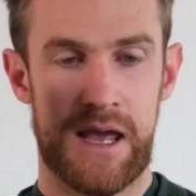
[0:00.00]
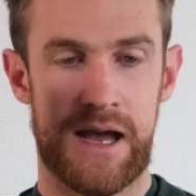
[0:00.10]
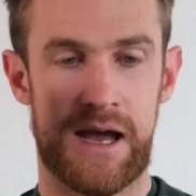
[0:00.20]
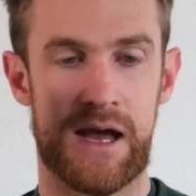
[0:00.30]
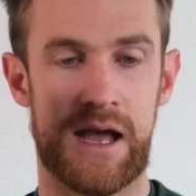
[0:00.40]

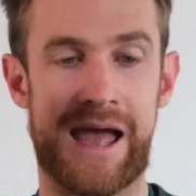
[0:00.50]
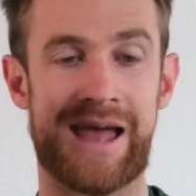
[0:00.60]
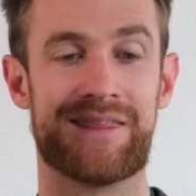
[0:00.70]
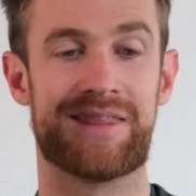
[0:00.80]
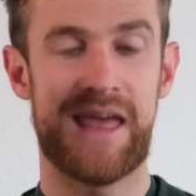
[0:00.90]

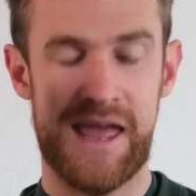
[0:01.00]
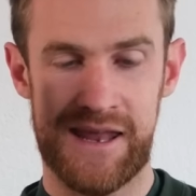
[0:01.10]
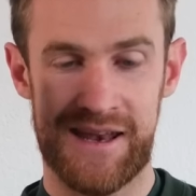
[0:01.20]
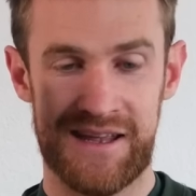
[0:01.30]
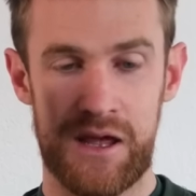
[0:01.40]
And
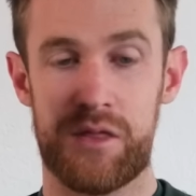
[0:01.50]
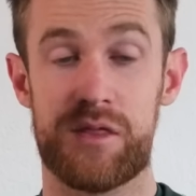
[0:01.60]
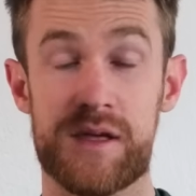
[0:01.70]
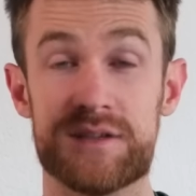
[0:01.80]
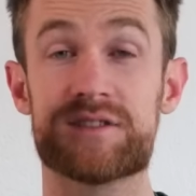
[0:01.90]
then
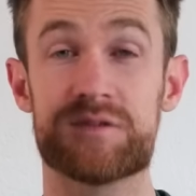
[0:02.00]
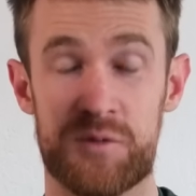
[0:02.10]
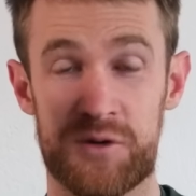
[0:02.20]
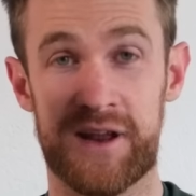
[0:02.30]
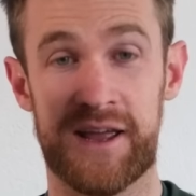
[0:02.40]
this
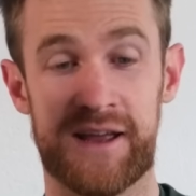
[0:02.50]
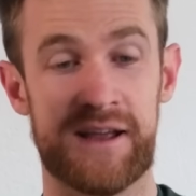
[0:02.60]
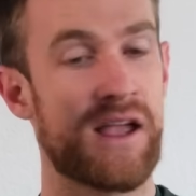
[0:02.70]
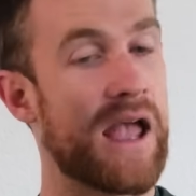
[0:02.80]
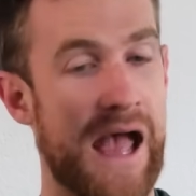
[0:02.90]
morning,
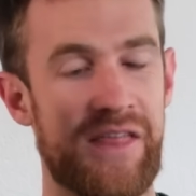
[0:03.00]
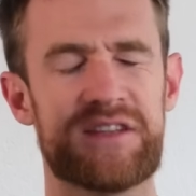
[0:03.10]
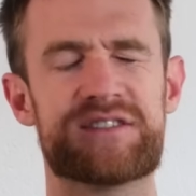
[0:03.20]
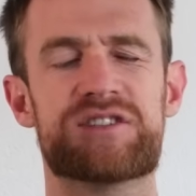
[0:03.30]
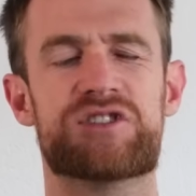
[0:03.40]
and
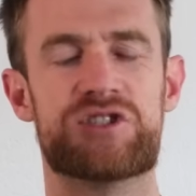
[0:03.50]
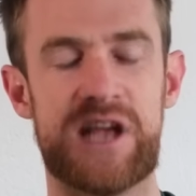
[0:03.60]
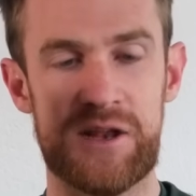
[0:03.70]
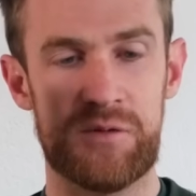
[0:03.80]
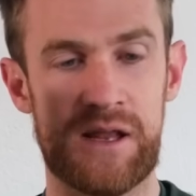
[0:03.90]
this is
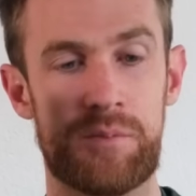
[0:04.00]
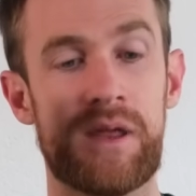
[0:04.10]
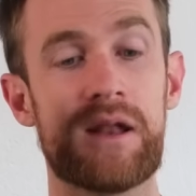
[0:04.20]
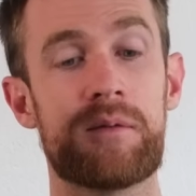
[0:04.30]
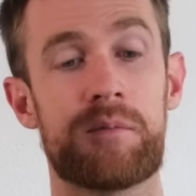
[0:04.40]
genuinely,
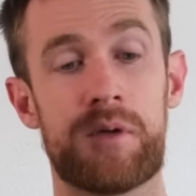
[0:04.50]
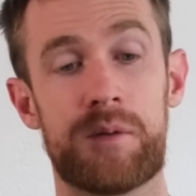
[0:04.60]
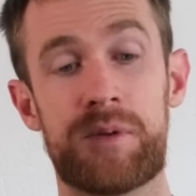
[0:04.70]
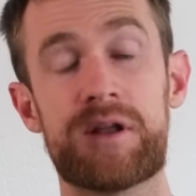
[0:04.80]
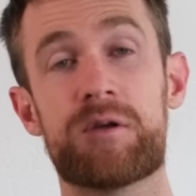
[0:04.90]

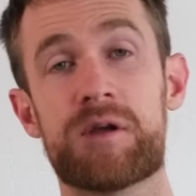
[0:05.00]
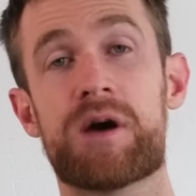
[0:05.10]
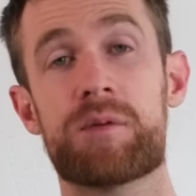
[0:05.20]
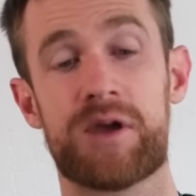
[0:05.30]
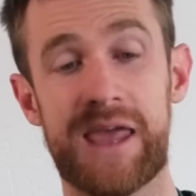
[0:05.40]
Pieter-Louis
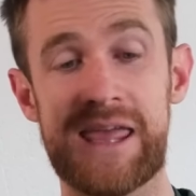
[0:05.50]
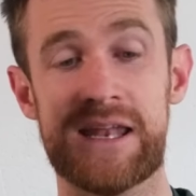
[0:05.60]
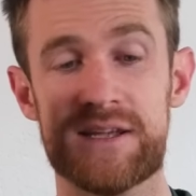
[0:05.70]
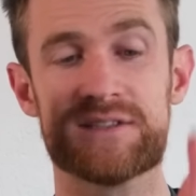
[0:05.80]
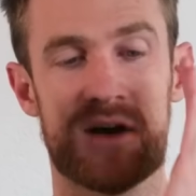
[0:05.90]
Myburgh in
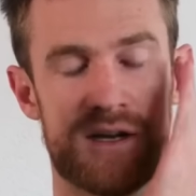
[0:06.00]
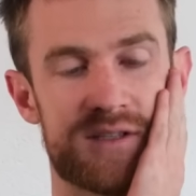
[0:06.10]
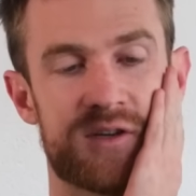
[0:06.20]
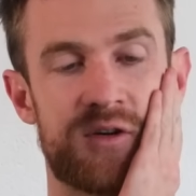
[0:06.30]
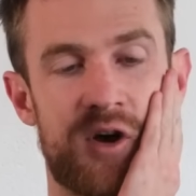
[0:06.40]
his article